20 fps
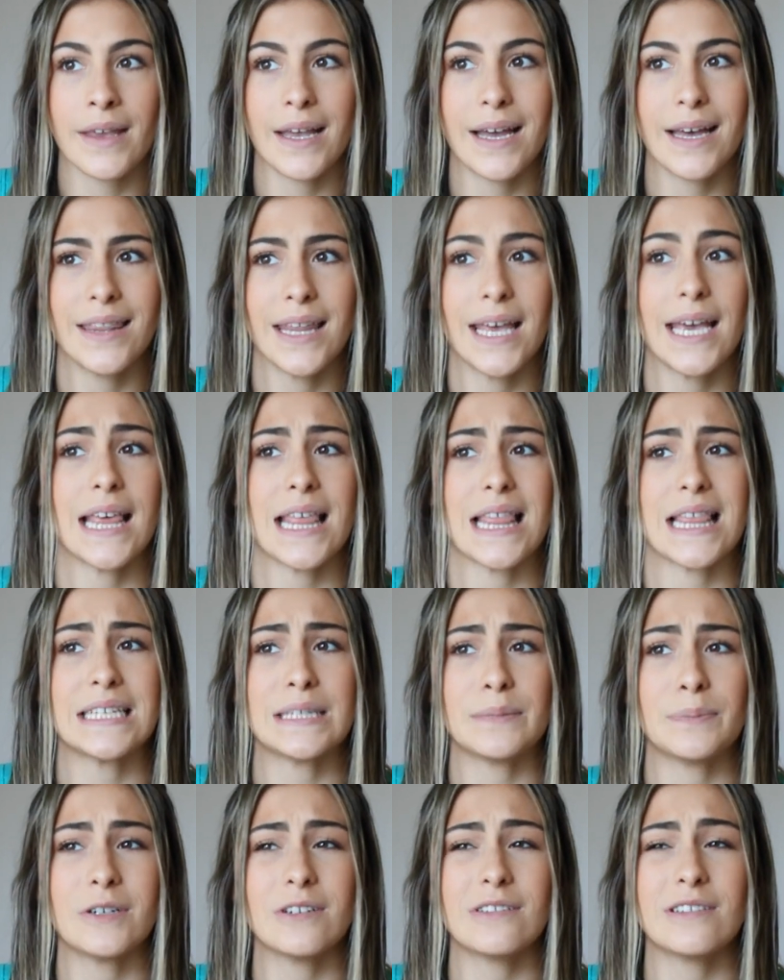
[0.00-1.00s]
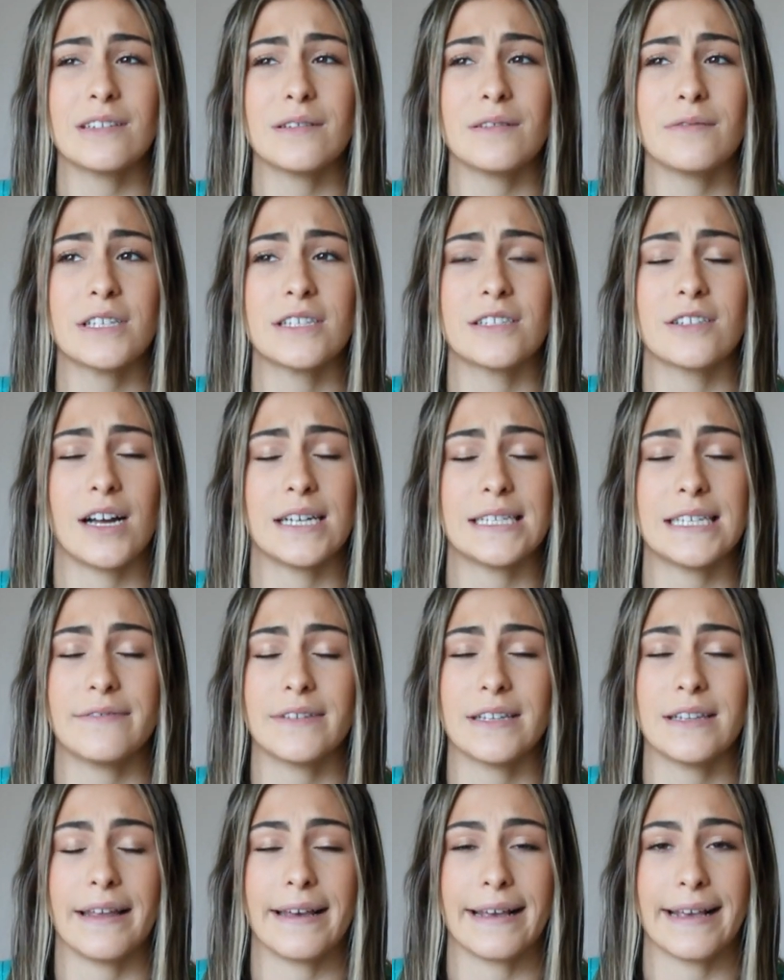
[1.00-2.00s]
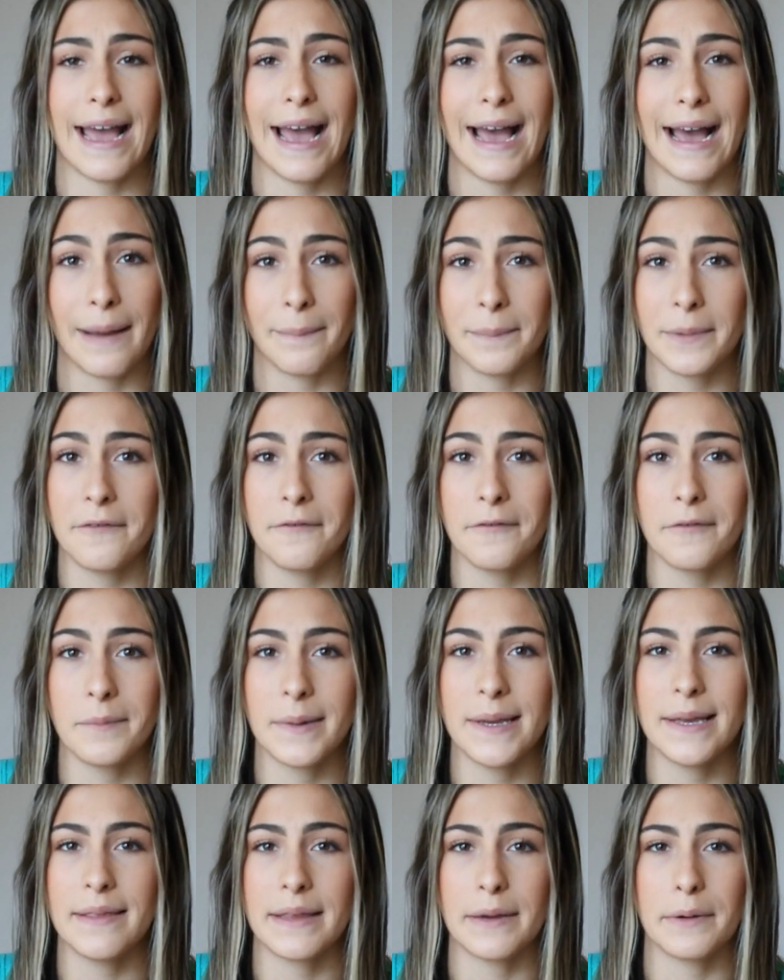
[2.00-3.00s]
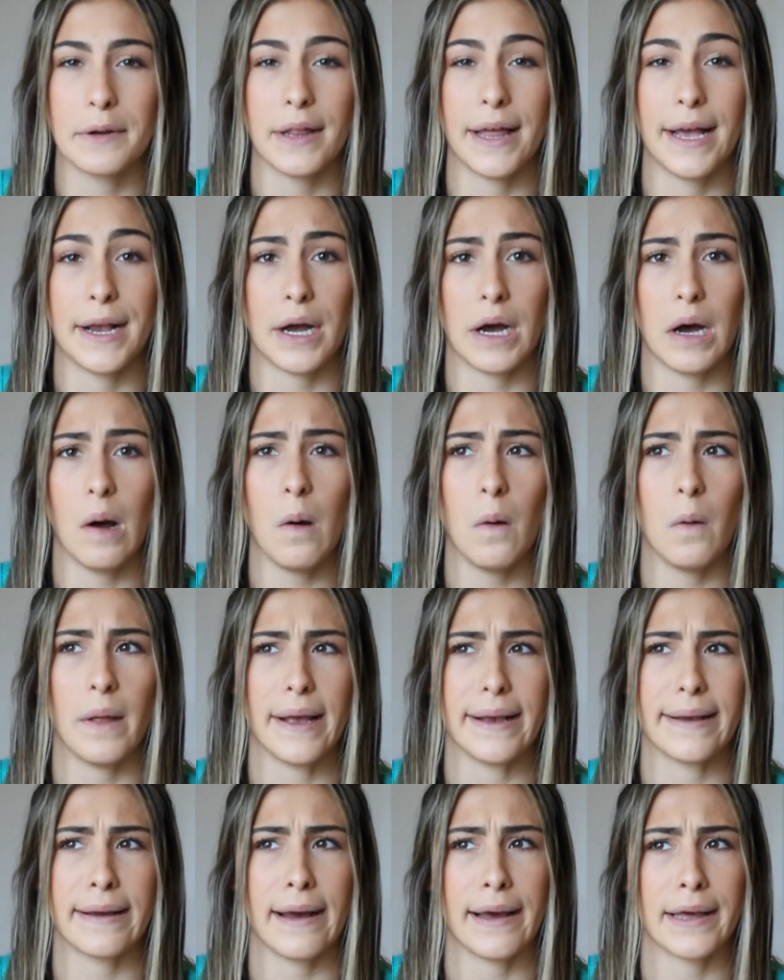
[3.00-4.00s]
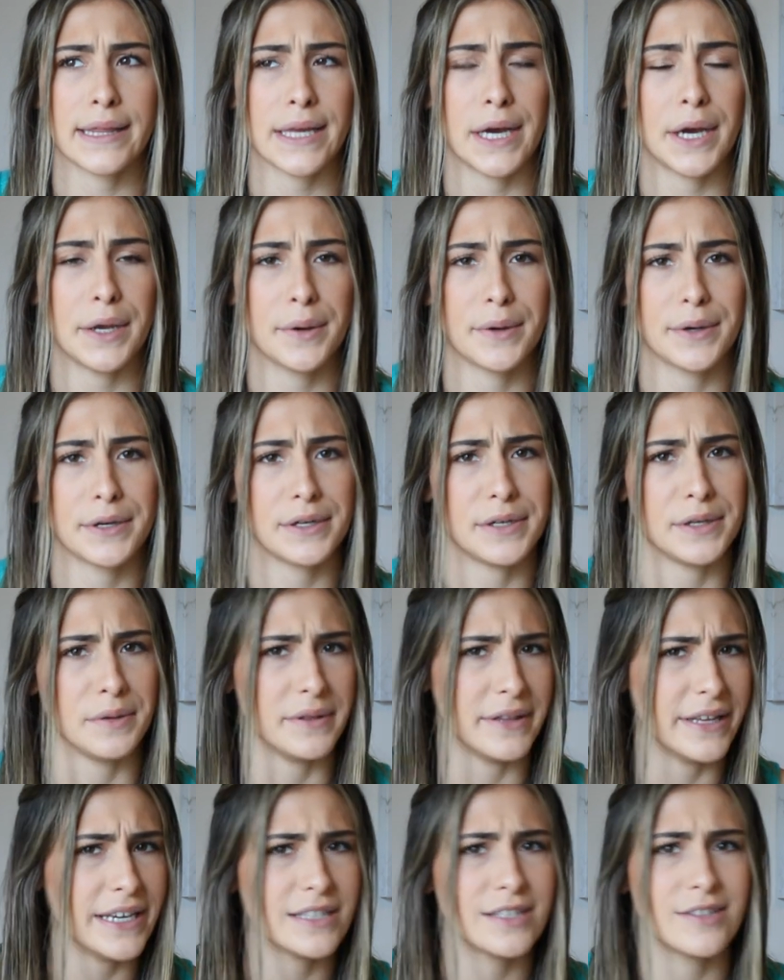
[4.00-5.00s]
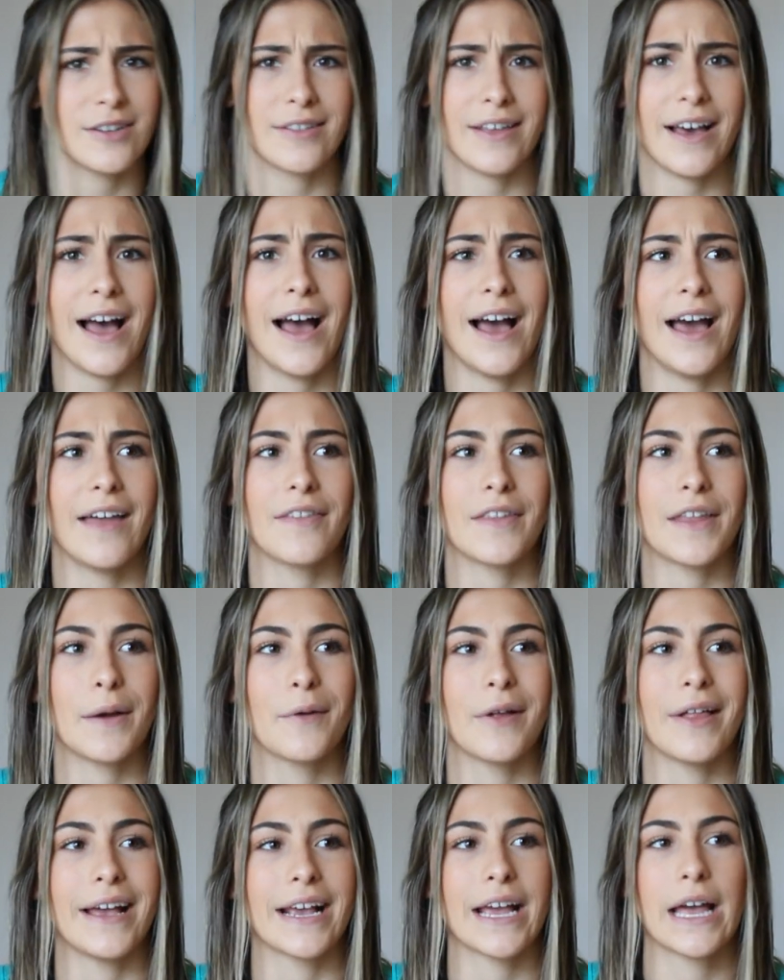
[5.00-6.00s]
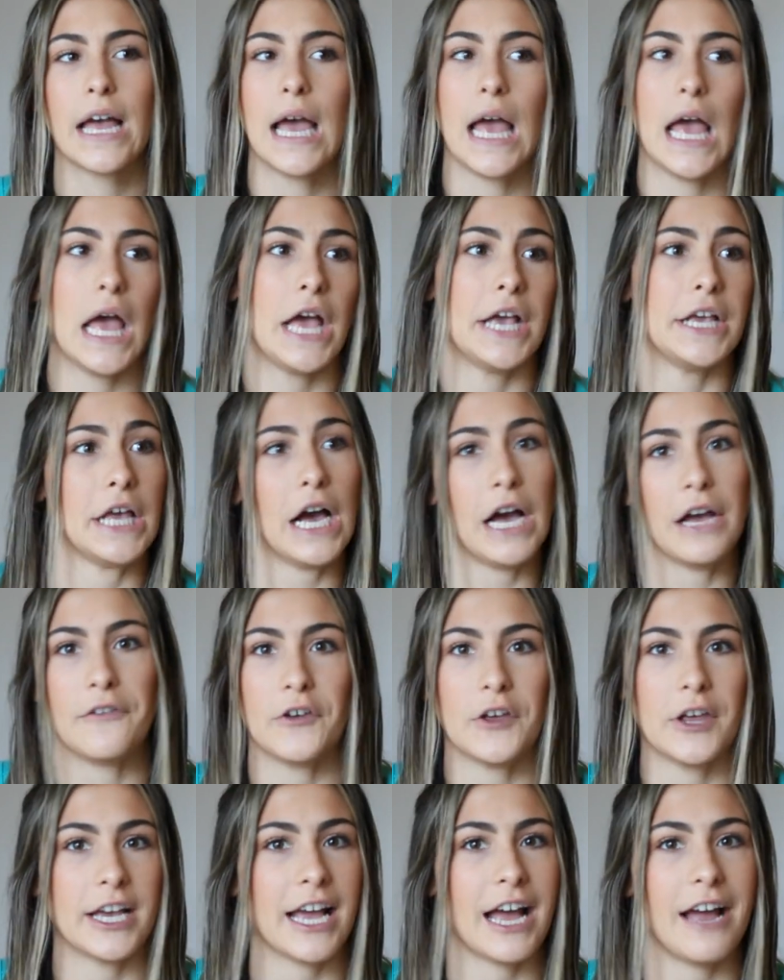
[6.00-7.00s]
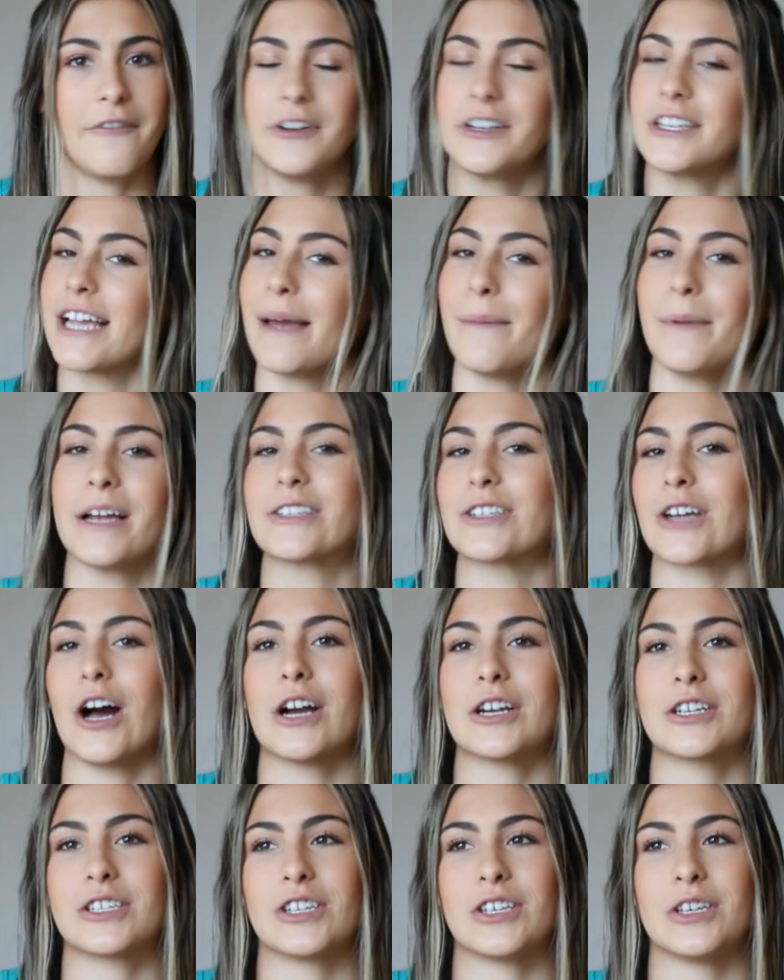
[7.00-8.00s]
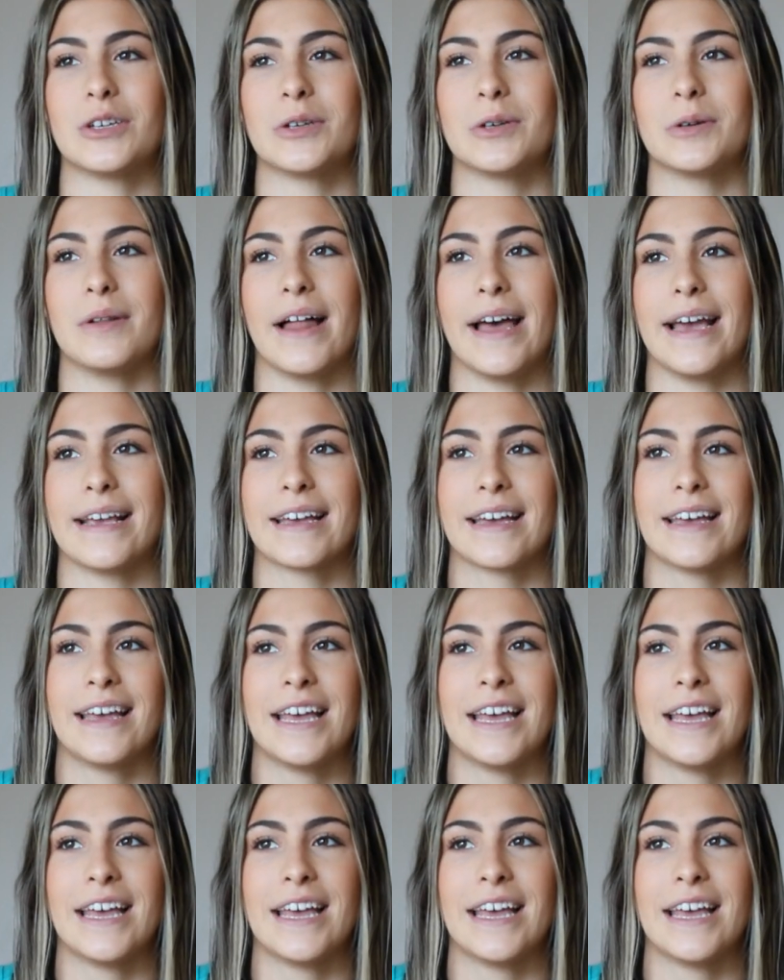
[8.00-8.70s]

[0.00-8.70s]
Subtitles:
And like this person was not even like happy for me. They were like, oh, like I thought you were gonna do this or that. And they were like, yeah, I feel like every time I talk to you, like